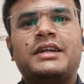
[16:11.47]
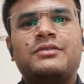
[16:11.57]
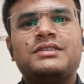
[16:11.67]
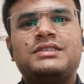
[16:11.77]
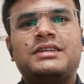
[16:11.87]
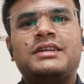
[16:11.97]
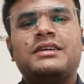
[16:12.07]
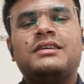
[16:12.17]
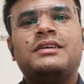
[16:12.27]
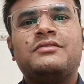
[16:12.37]

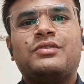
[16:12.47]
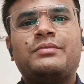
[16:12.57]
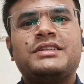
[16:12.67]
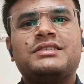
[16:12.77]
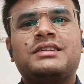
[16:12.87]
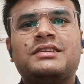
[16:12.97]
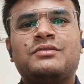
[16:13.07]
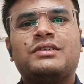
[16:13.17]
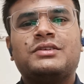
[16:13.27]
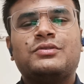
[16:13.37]
requested information
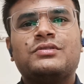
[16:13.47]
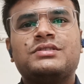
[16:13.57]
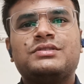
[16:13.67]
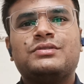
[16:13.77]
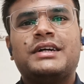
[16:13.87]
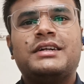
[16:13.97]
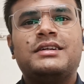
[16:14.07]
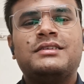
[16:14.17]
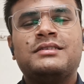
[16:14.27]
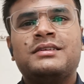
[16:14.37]
in one course. So I
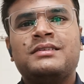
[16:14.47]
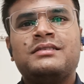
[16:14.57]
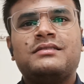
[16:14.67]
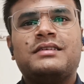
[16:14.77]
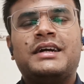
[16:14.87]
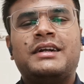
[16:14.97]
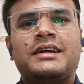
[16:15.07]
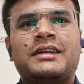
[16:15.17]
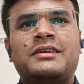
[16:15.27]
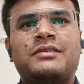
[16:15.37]
didn't get
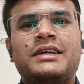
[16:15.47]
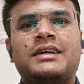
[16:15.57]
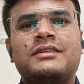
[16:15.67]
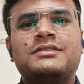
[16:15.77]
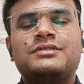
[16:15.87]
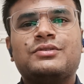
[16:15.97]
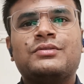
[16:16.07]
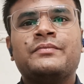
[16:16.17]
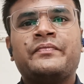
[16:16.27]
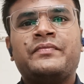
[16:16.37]
anybody else.
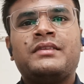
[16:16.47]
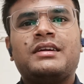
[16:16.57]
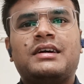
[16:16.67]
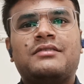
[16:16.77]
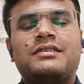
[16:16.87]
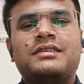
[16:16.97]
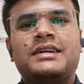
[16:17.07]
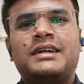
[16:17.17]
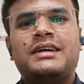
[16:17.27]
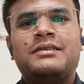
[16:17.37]
So after
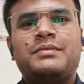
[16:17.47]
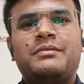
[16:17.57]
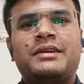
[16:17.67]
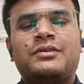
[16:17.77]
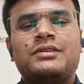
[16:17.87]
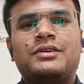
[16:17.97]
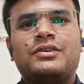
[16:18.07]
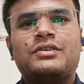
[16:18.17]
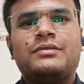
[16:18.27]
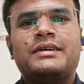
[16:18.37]
that I preparing all the
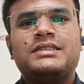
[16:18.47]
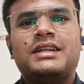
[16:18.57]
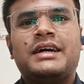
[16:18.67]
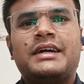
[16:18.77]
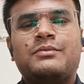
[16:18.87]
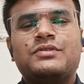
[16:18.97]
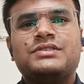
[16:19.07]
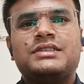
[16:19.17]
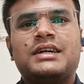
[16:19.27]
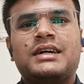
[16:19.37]
documents like
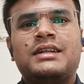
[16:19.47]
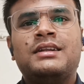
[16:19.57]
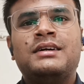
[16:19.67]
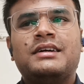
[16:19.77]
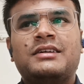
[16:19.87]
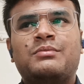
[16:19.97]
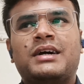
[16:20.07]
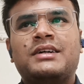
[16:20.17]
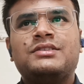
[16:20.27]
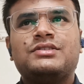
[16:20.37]
apostille in
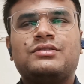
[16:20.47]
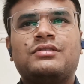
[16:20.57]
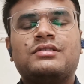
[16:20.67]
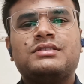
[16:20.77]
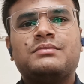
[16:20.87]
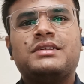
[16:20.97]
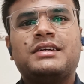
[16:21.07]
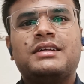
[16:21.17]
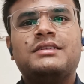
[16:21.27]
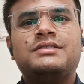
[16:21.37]
March or
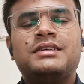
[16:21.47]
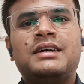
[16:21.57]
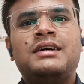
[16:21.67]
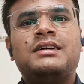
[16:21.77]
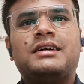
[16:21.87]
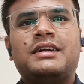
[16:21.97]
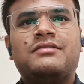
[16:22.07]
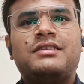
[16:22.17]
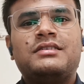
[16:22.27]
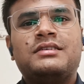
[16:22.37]
something else, and
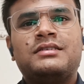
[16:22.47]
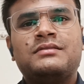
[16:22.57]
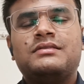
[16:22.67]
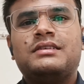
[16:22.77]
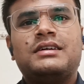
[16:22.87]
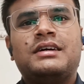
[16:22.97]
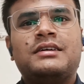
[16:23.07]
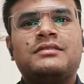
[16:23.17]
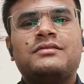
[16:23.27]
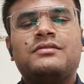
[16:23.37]
after
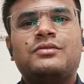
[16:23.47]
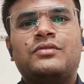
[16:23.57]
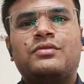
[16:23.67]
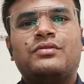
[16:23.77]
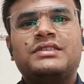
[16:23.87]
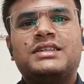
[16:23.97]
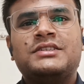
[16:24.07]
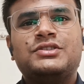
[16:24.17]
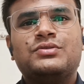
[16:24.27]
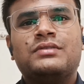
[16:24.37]
I go for visa
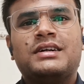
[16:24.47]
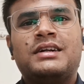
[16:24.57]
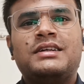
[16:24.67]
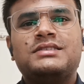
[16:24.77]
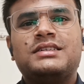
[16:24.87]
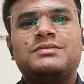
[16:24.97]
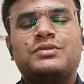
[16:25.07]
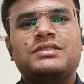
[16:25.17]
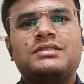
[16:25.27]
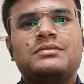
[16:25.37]
in June, earliest as
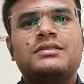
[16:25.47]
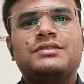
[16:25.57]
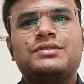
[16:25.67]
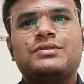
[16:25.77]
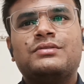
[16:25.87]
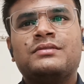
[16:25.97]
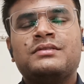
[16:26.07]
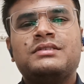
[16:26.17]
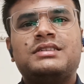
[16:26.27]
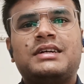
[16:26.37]
possible. So
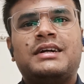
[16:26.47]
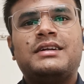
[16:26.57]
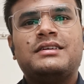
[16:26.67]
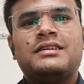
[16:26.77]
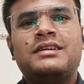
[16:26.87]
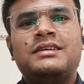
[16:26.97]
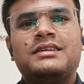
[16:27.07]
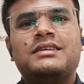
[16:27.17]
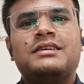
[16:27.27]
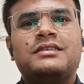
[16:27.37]
start
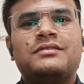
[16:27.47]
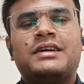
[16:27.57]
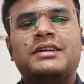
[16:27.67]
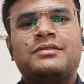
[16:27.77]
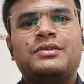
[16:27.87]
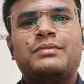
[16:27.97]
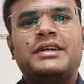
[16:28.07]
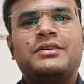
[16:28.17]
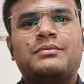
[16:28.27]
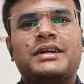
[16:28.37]
early whenever you
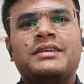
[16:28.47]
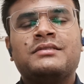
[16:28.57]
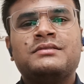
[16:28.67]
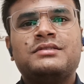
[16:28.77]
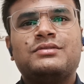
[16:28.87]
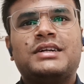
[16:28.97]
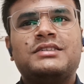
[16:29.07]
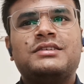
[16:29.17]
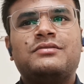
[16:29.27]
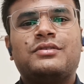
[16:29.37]
made your mind. So
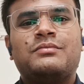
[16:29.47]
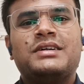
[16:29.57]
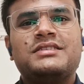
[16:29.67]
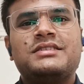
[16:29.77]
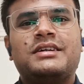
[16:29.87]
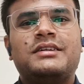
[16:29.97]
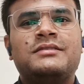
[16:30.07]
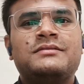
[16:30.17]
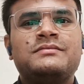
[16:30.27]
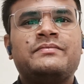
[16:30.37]
that's it from my side.
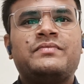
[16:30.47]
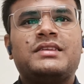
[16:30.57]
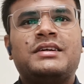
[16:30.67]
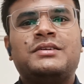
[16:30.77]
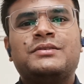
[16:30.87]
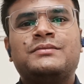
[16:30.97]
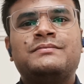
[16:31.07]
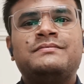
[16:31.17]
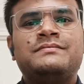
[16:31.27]
Thank you.